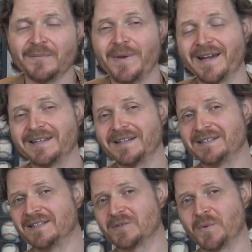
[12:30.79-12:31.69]
Back in
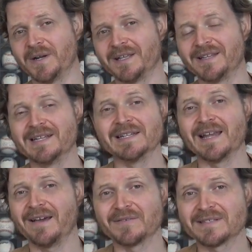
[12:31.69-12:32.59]
1920, they didn't
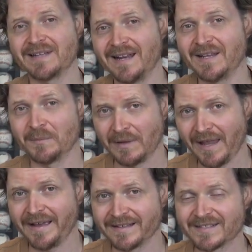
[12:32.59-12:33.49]
have stadium
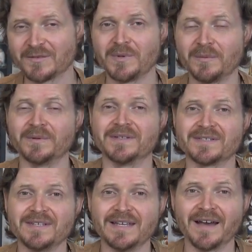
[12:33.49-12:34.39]
lights to be able to
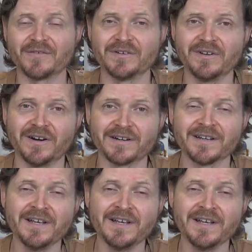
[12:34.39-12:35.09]
see after dark,